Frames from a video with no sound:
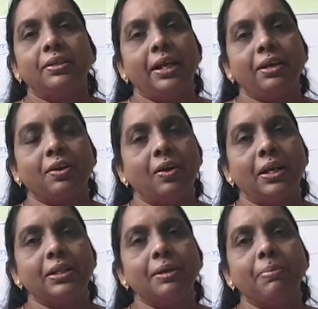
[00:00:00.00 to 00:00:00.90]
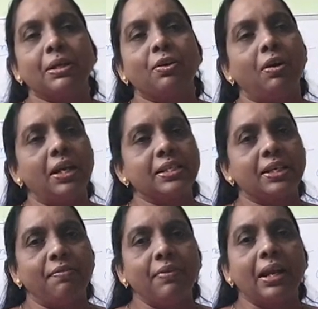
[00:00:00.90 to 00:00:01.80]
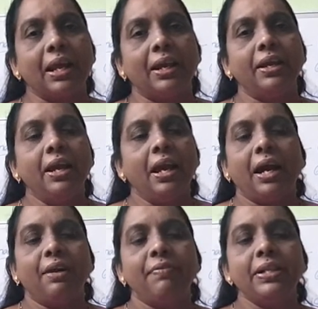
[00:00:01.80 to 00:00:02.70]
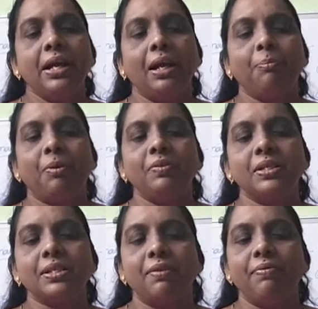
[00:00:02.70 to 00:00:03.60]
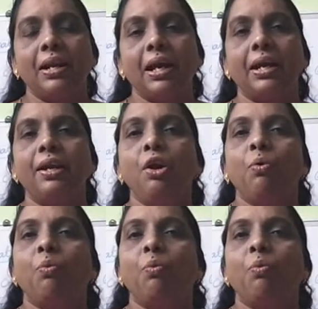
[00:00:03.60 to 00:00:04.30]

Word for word: They are called, nothing but called as an villi and with the help of this uh, villi,